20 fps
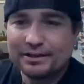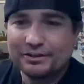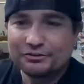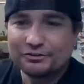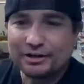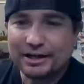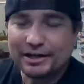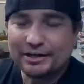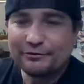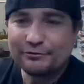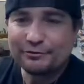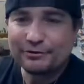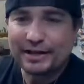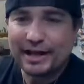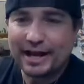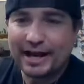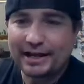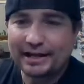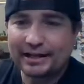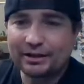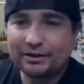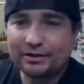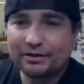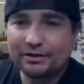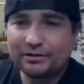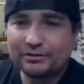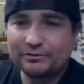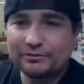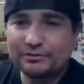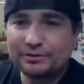Train fanatic.
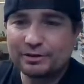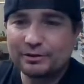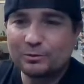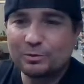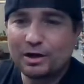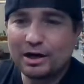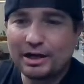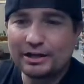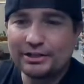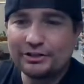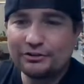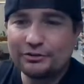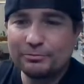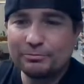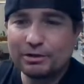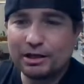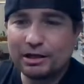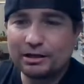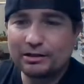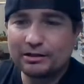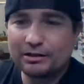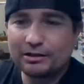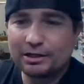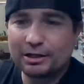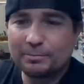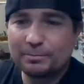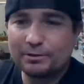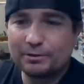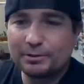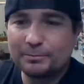Why did you block a
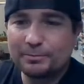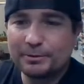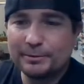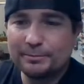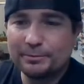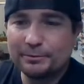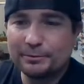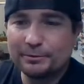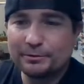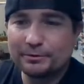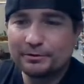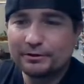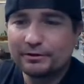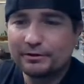couple of people?